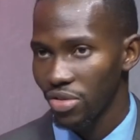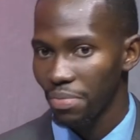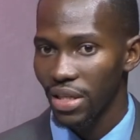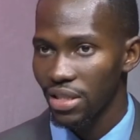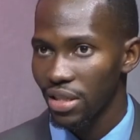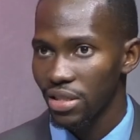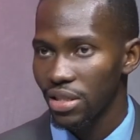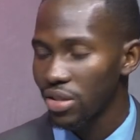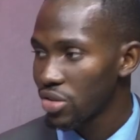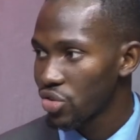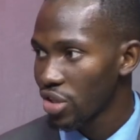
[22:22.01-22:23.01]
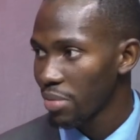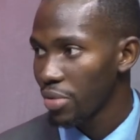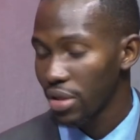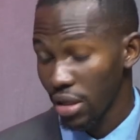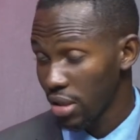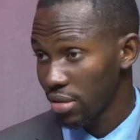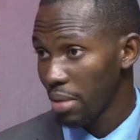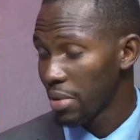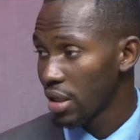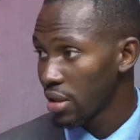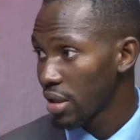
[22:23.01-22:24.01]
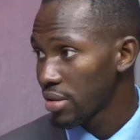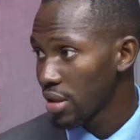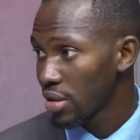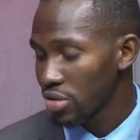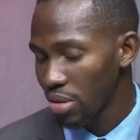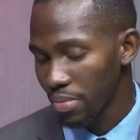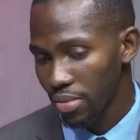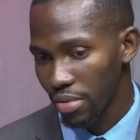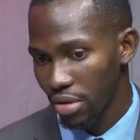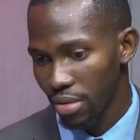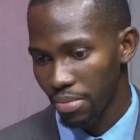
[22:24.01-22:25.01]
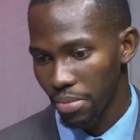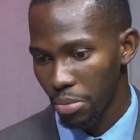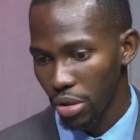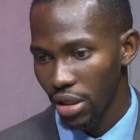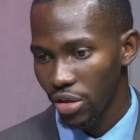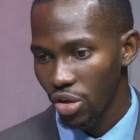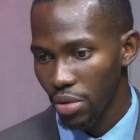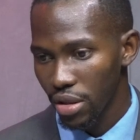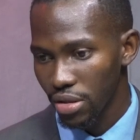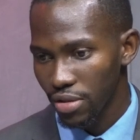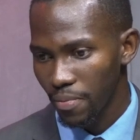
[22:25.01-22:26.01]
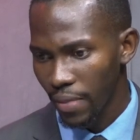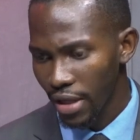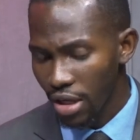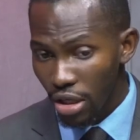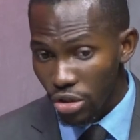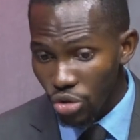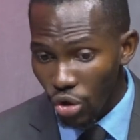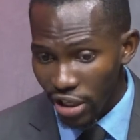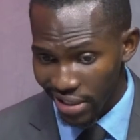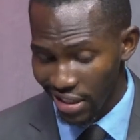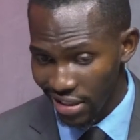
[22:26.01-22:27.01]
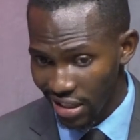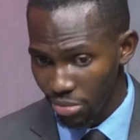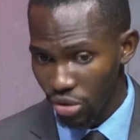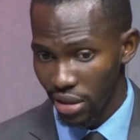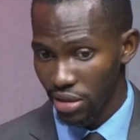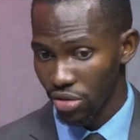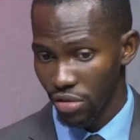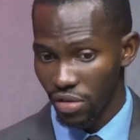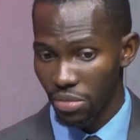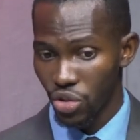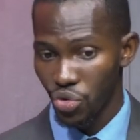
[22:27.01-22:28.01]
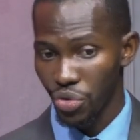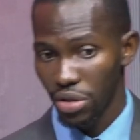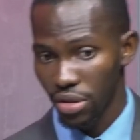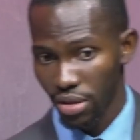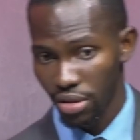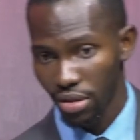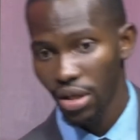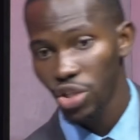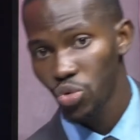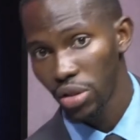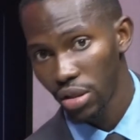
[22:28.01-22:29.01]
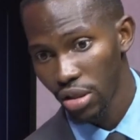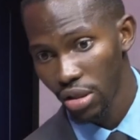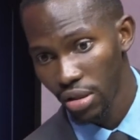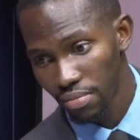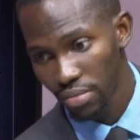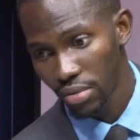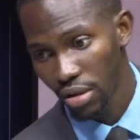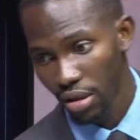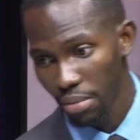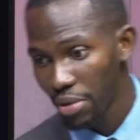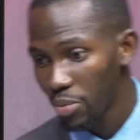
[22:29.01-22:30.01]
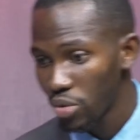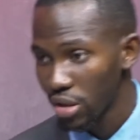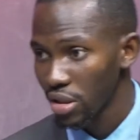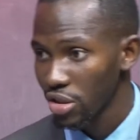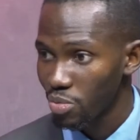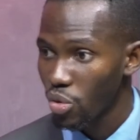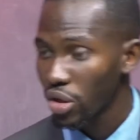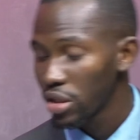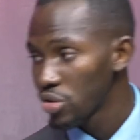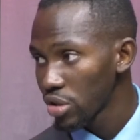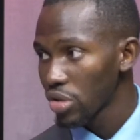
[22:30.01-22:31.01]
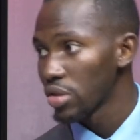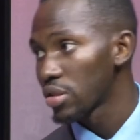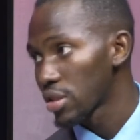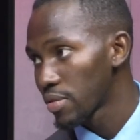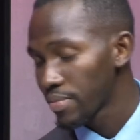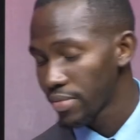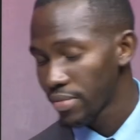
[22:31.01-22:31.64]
you know, passing a security checkpoint. At some borderline communities. So it came to the attention of the ministry that actually there are people that are smuggling into the country